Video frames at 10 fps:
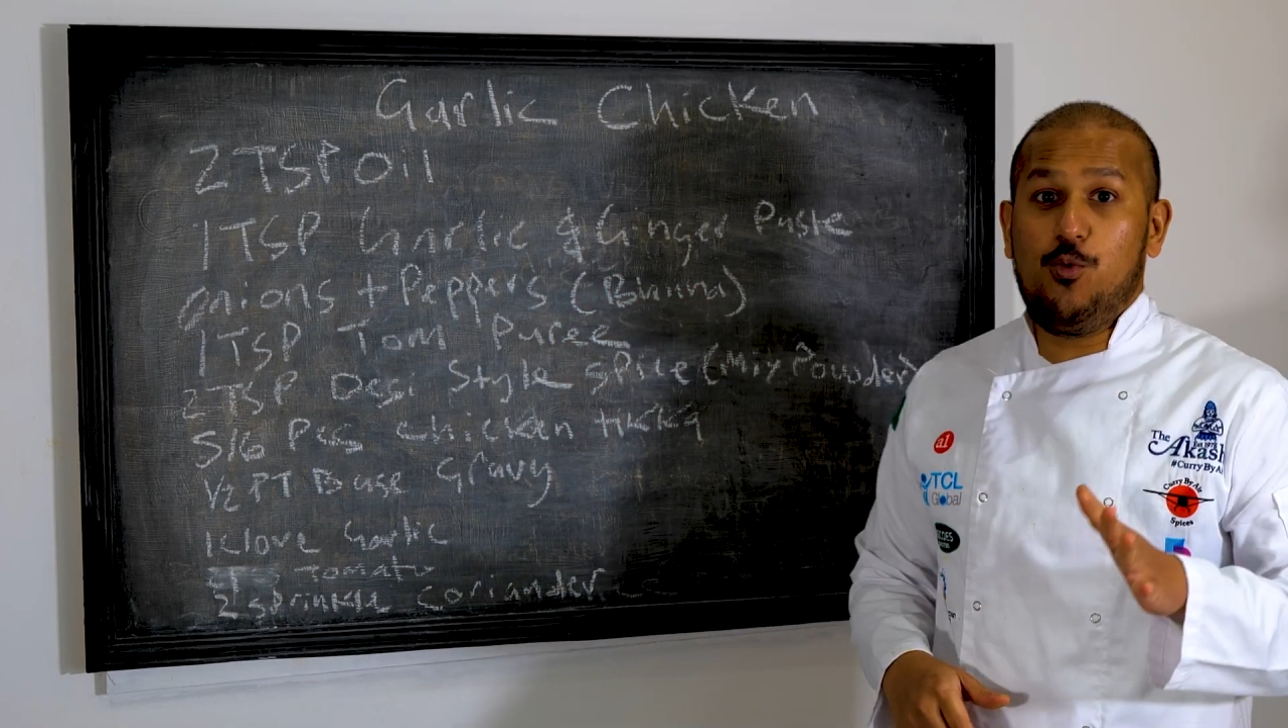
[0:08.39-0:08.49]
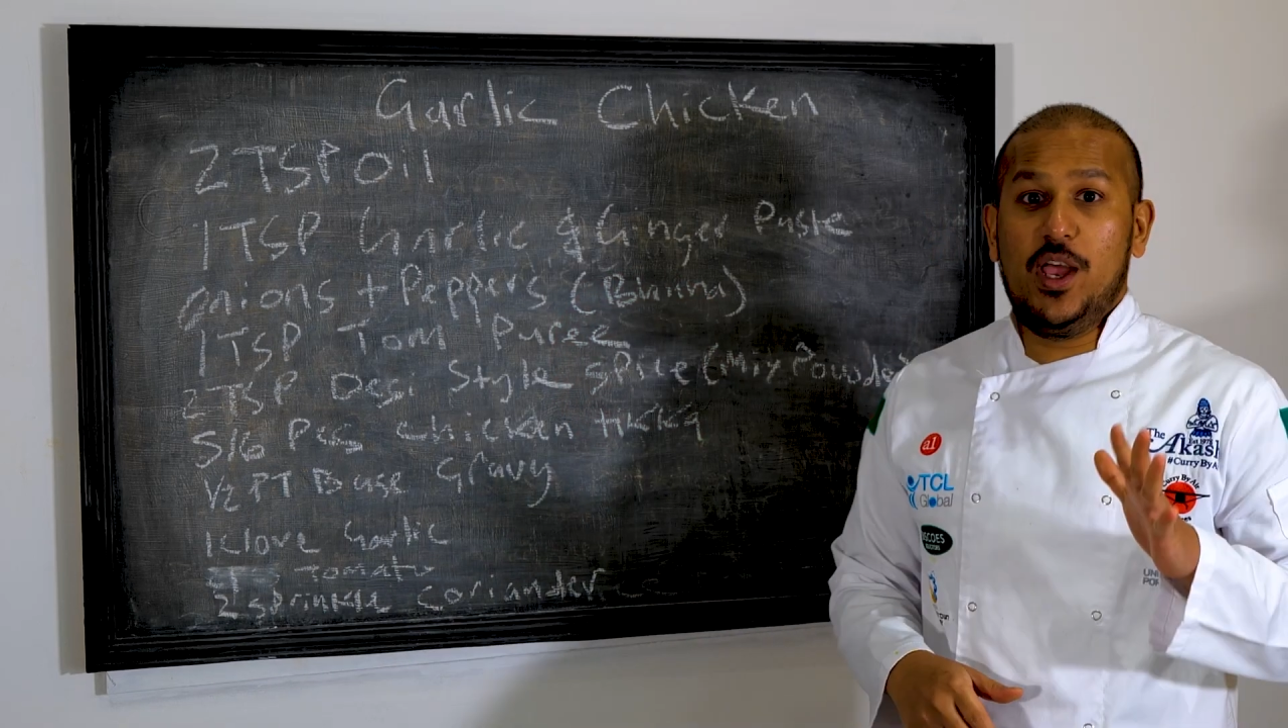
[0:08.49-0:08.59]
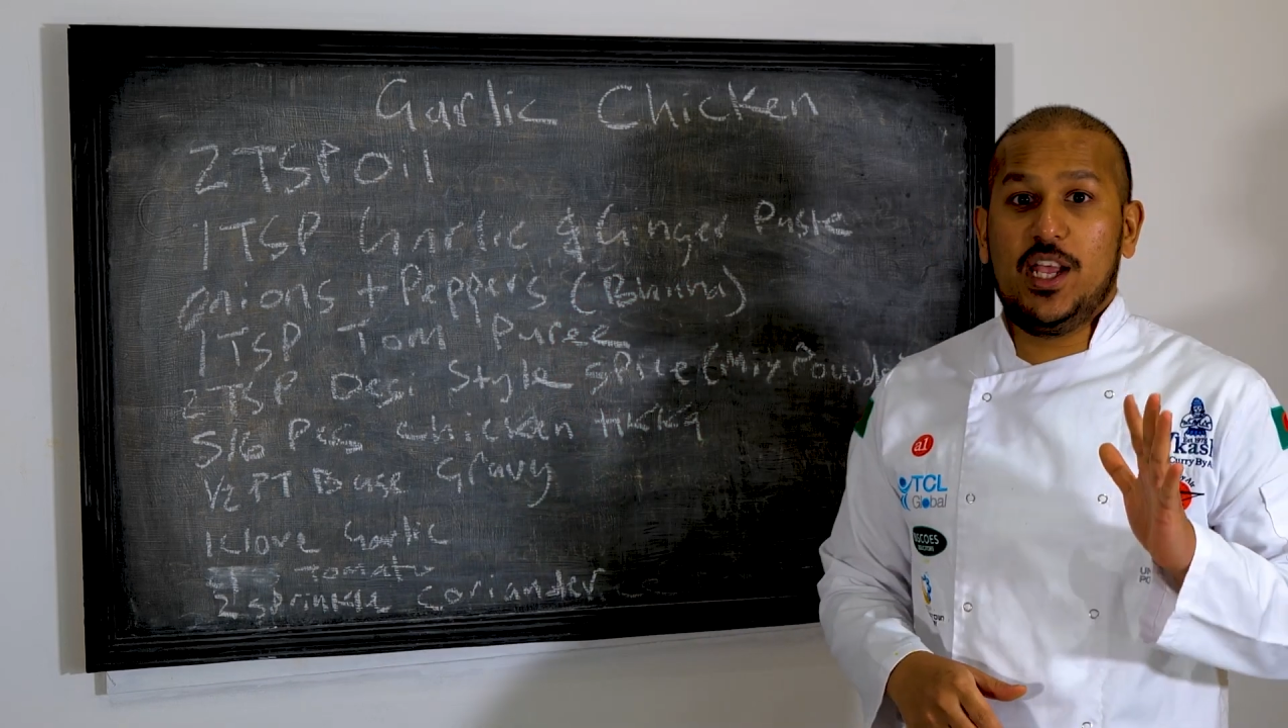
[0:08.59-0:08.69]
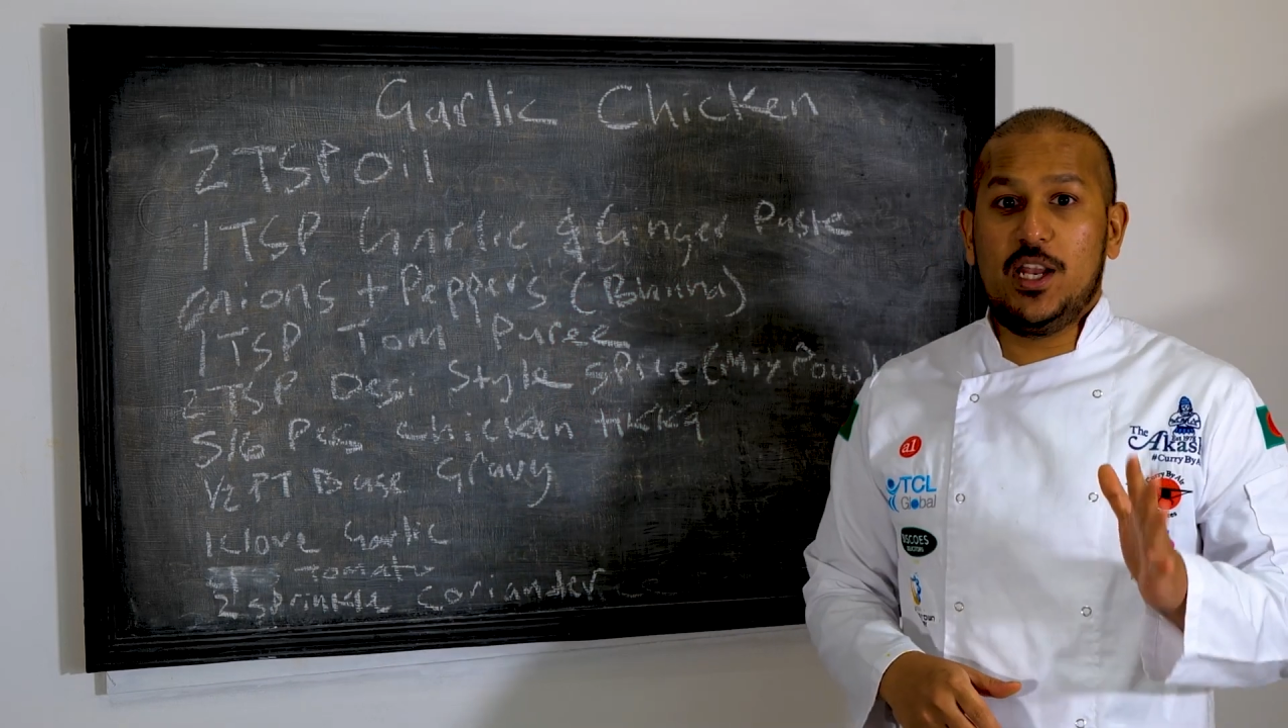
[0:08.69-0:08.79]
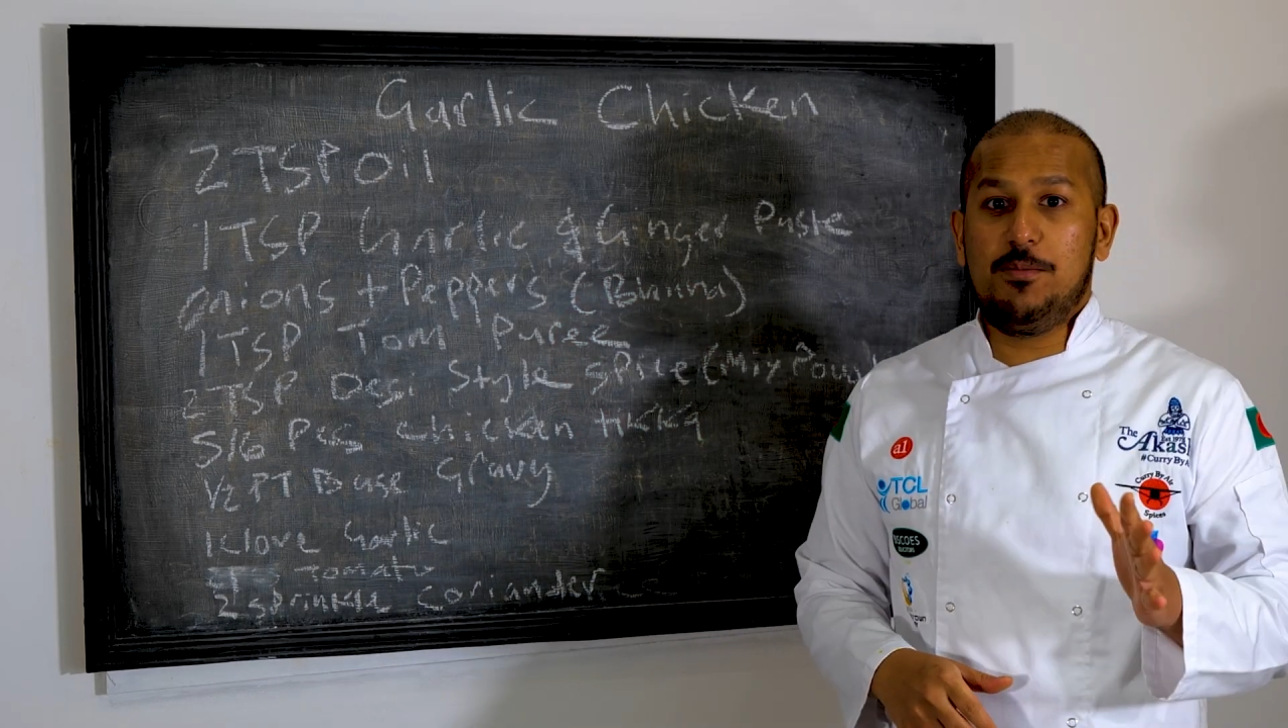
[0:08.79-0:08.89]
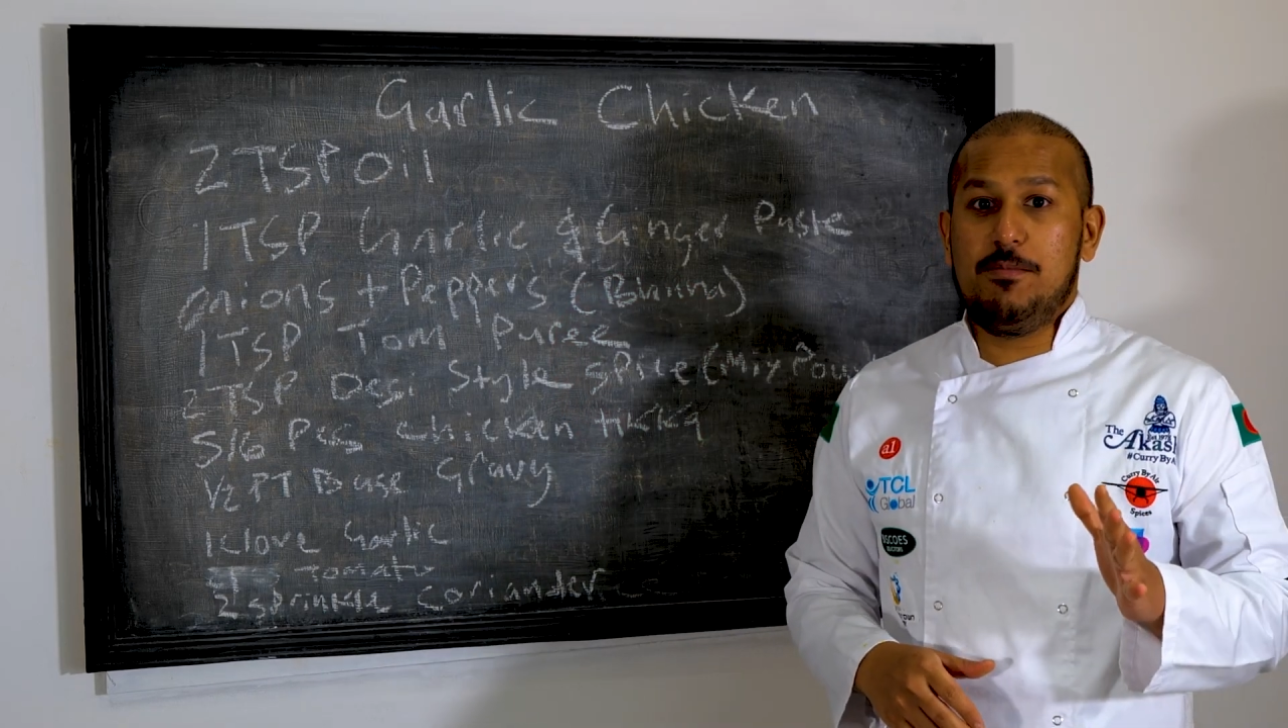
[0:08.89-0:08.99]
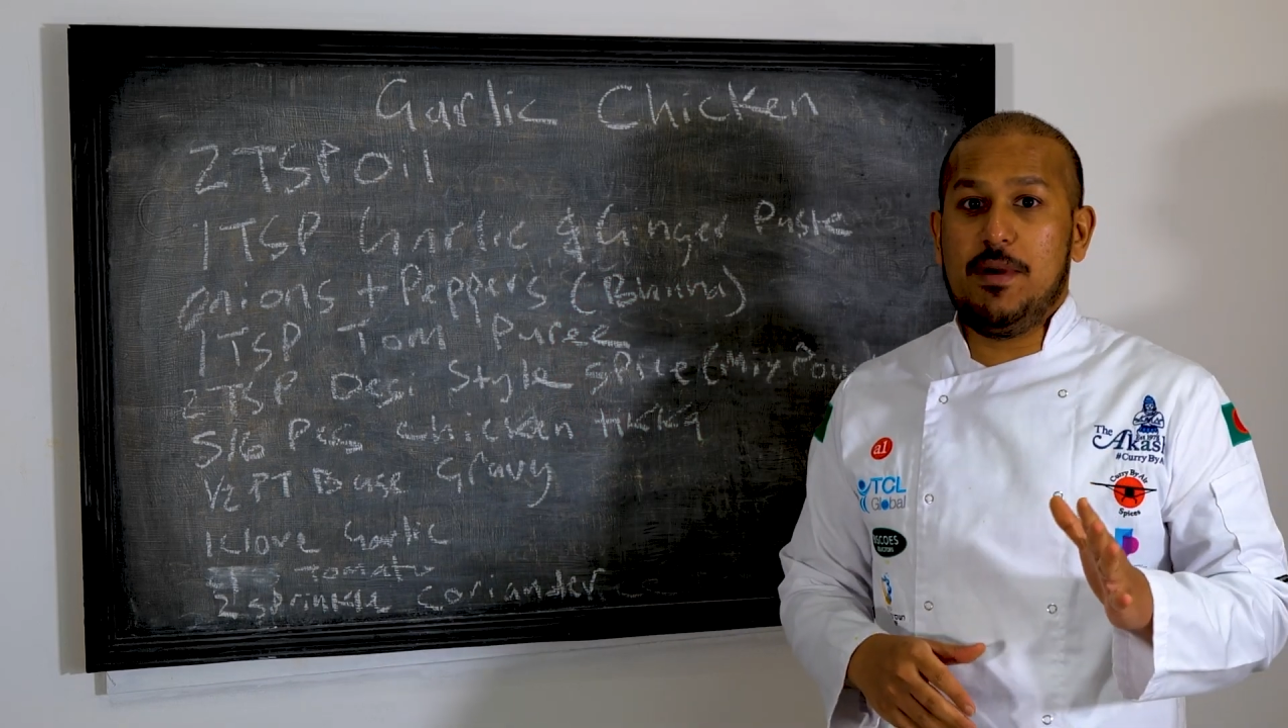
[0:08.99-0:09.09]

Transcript: we're going to be